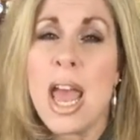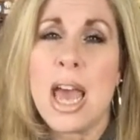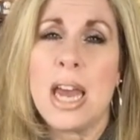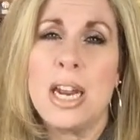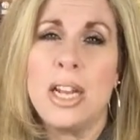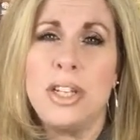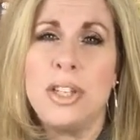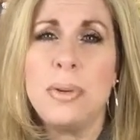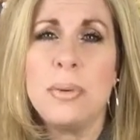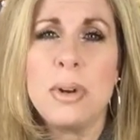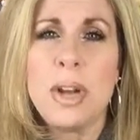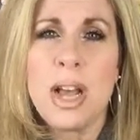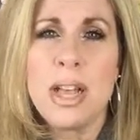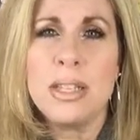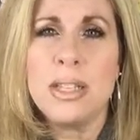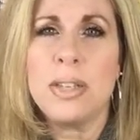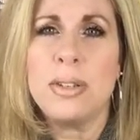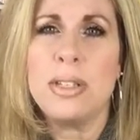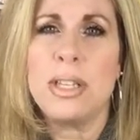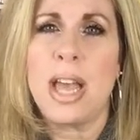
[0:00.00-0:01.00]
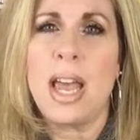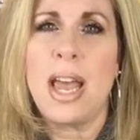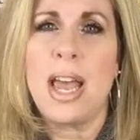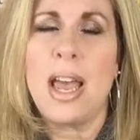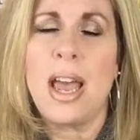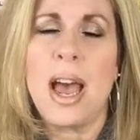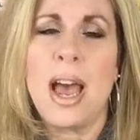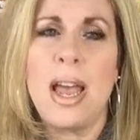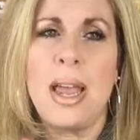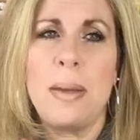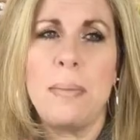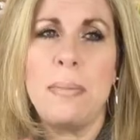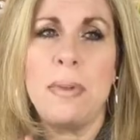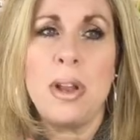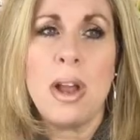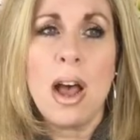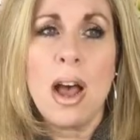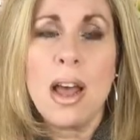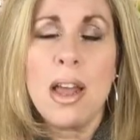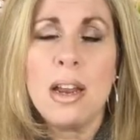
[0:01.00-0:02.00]
And I do want to also say I
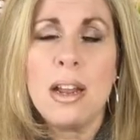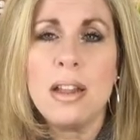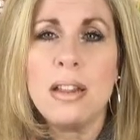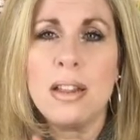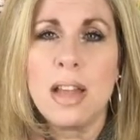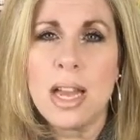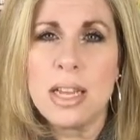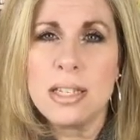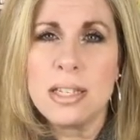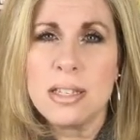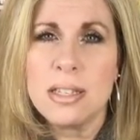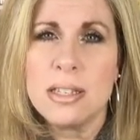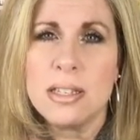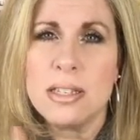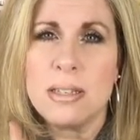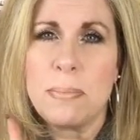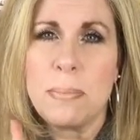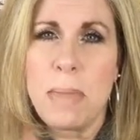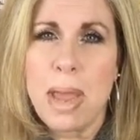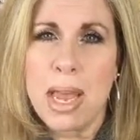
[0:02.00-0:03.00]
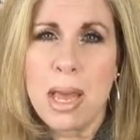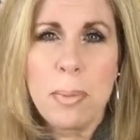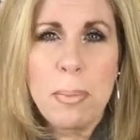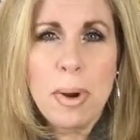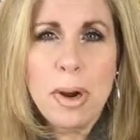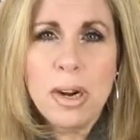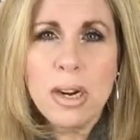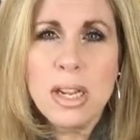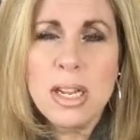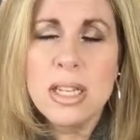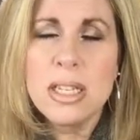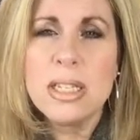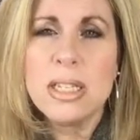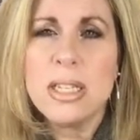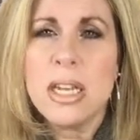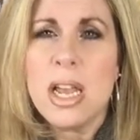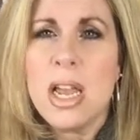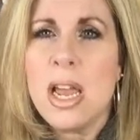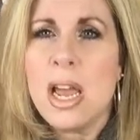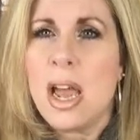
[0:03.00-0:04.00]
am not a licensed makeup
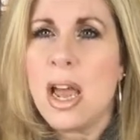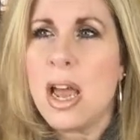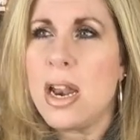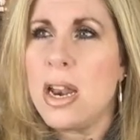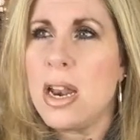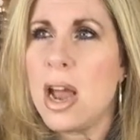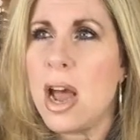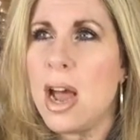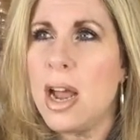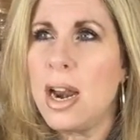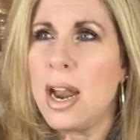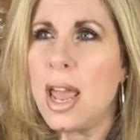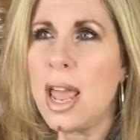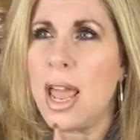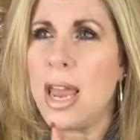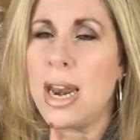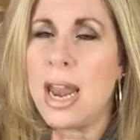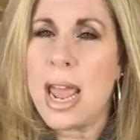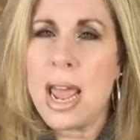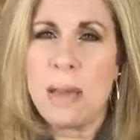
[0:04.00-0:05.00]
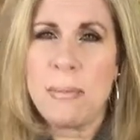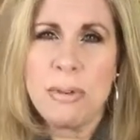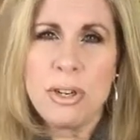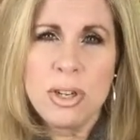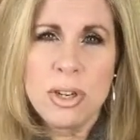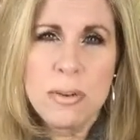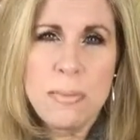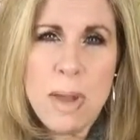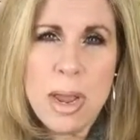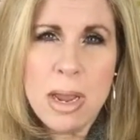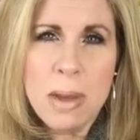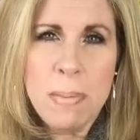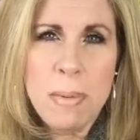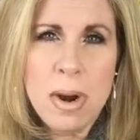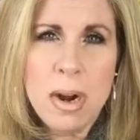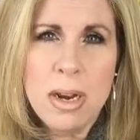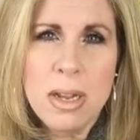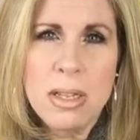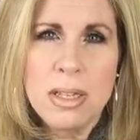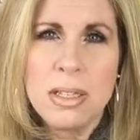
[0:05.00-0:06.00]
artist not an amateur makeup
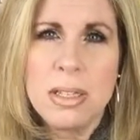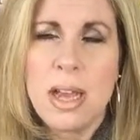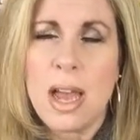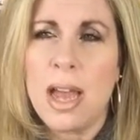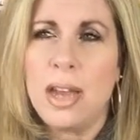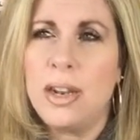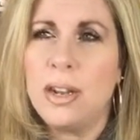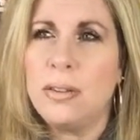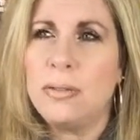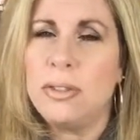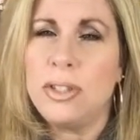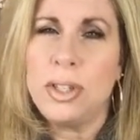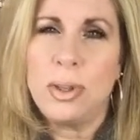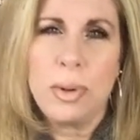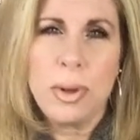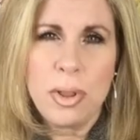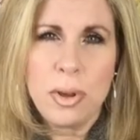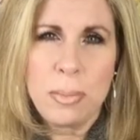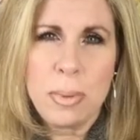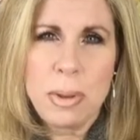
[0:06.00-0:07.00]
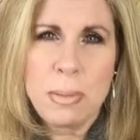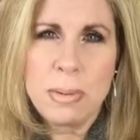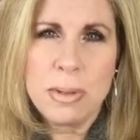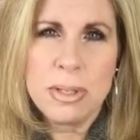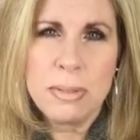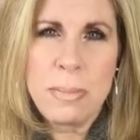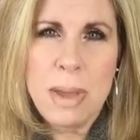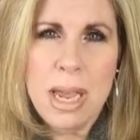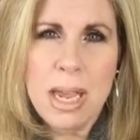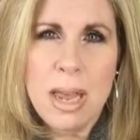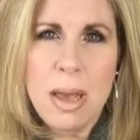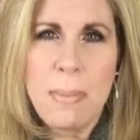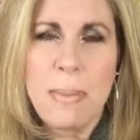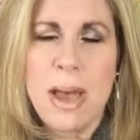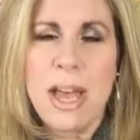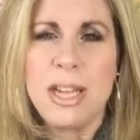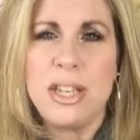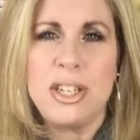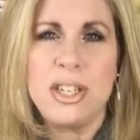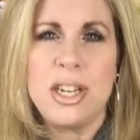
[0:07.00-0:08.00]
artist. I don't other people's makeup.
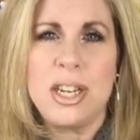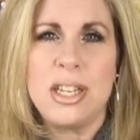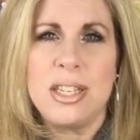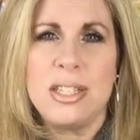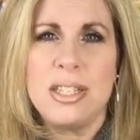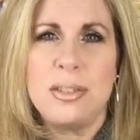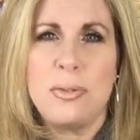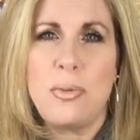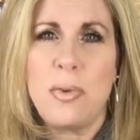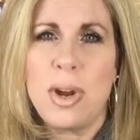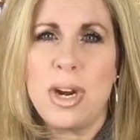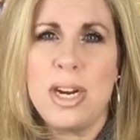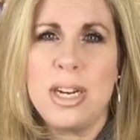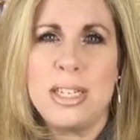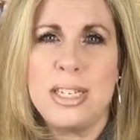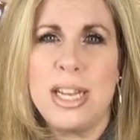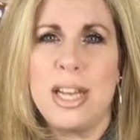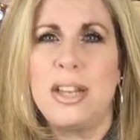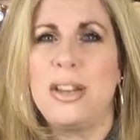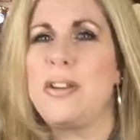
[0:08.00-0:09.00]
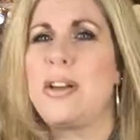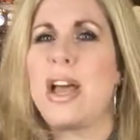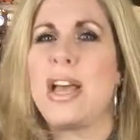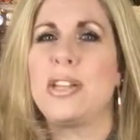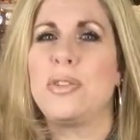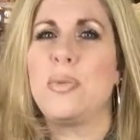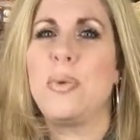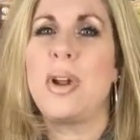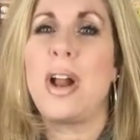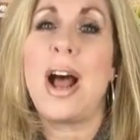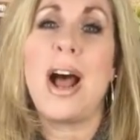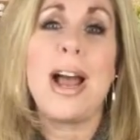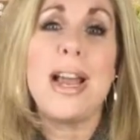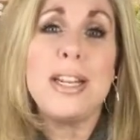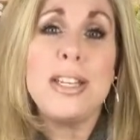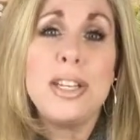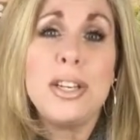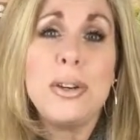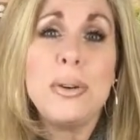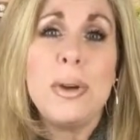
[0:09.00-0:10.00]
I just wanted to tell you guys what
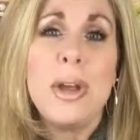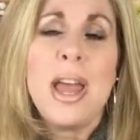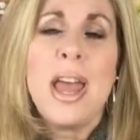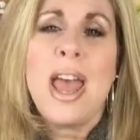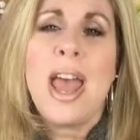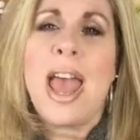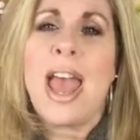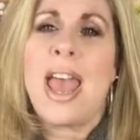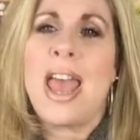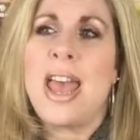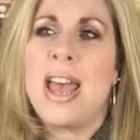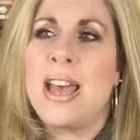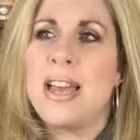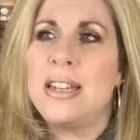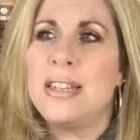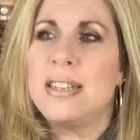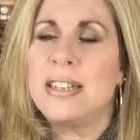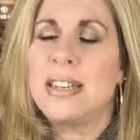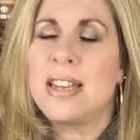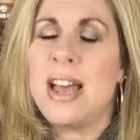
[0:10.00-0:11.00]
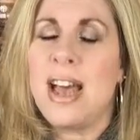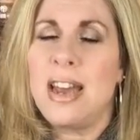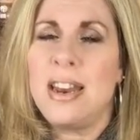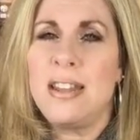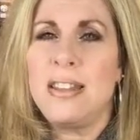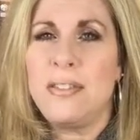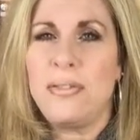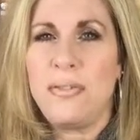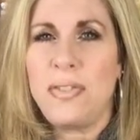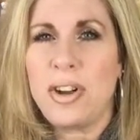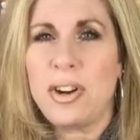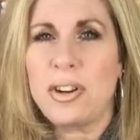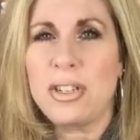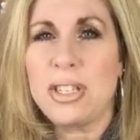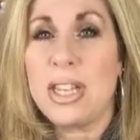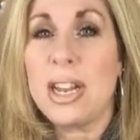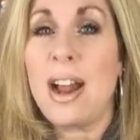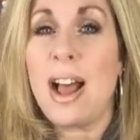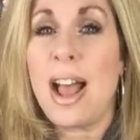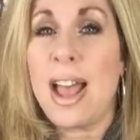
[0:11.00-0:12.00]
I do and kind of the
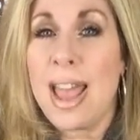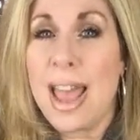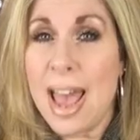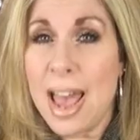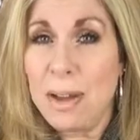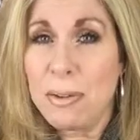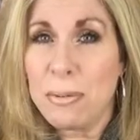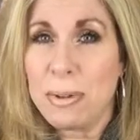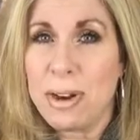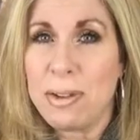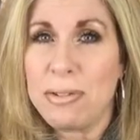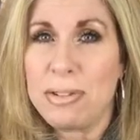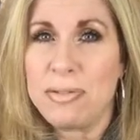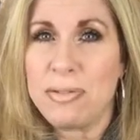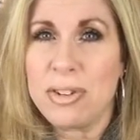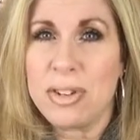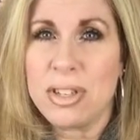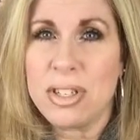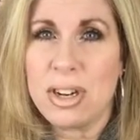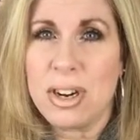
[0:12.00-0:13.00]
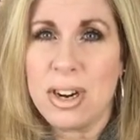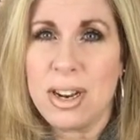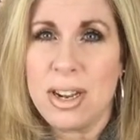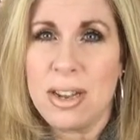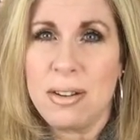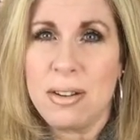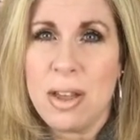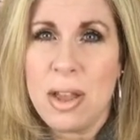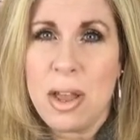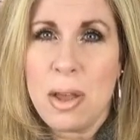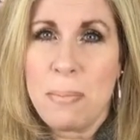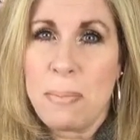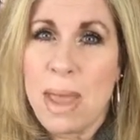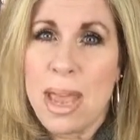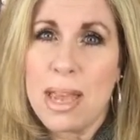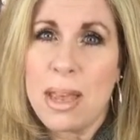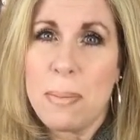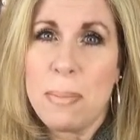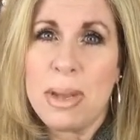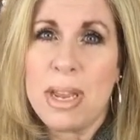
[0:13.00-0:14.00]
fears that I had when I was first starting
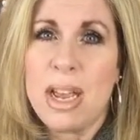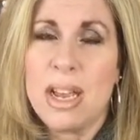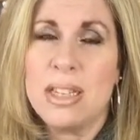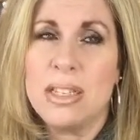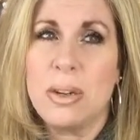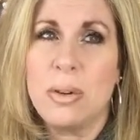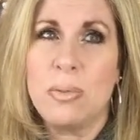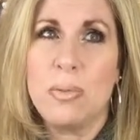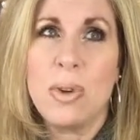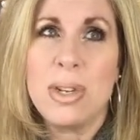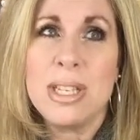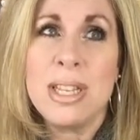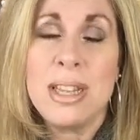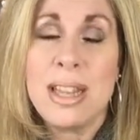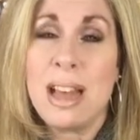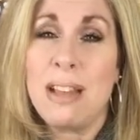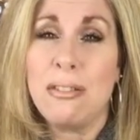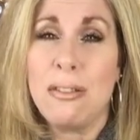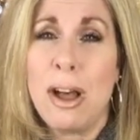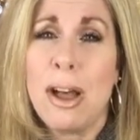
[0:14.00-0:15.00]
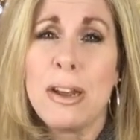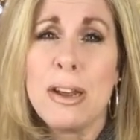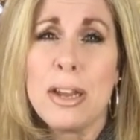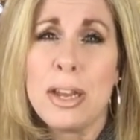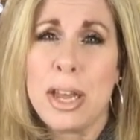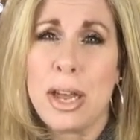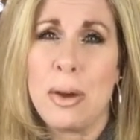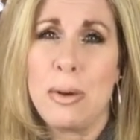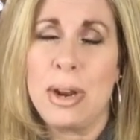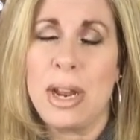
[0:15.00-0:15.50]
makeup because it wasn't that long ago.